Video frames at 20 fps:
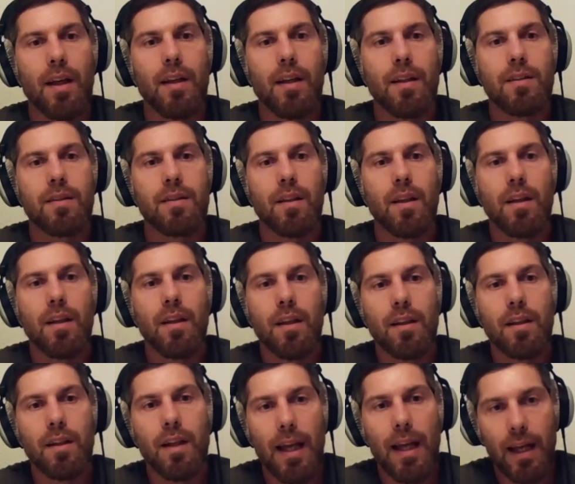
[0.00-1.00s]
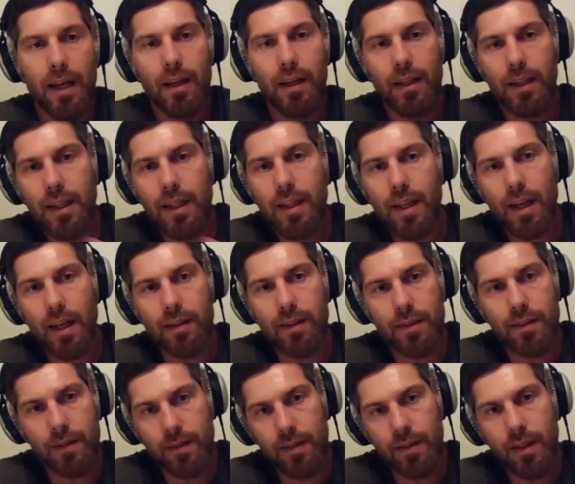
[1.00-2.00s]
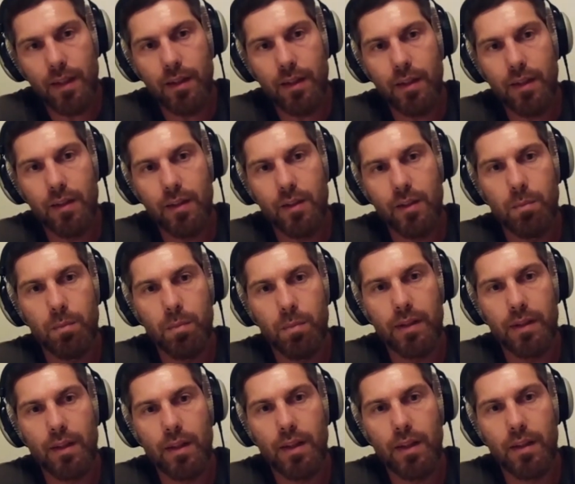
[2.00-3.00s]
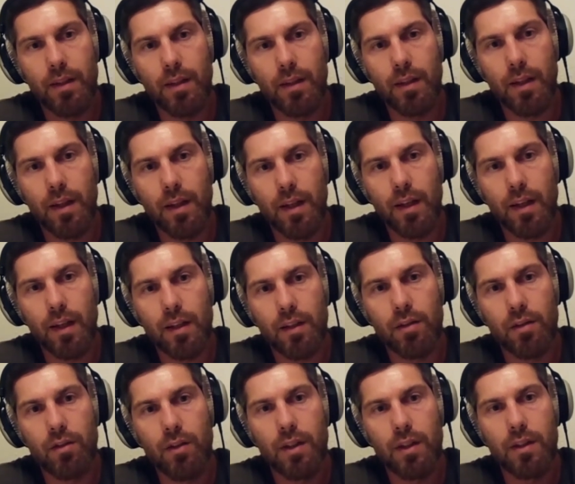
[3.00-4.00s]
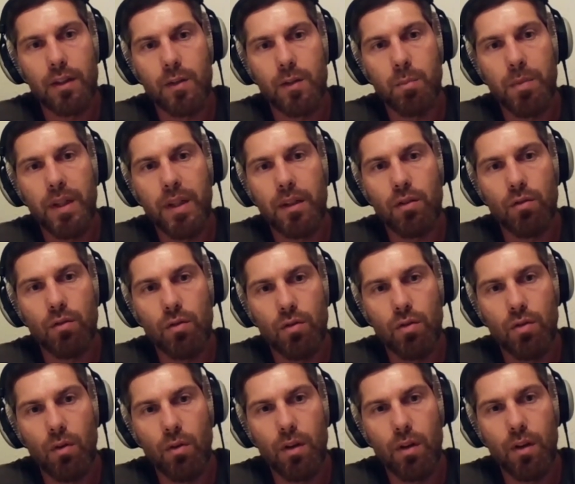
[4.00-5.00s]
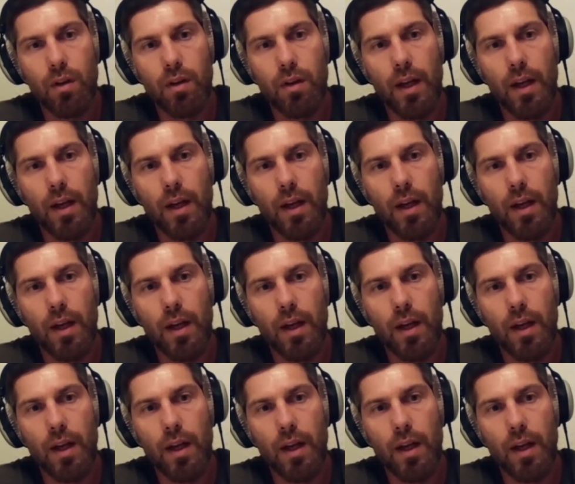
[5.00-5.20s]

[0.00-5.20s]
it's ESC is basically the electric speed controller,